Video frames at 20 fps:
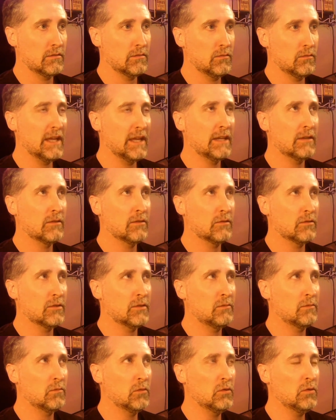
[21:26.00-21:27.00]
Wait,
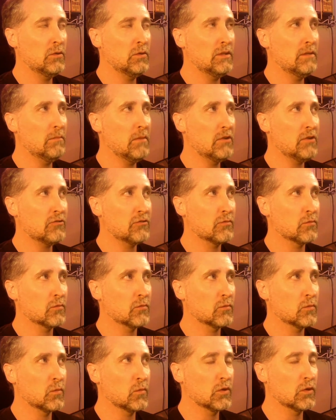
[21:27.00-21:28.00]
who did
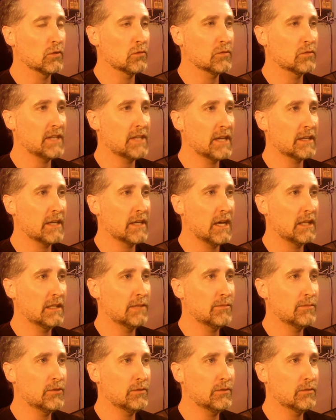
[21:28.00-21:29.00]
Mushroom World? Was that Gottlieb
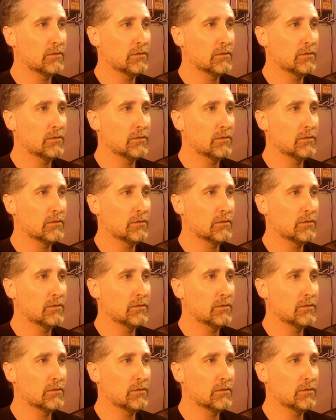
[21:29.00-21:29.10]
too?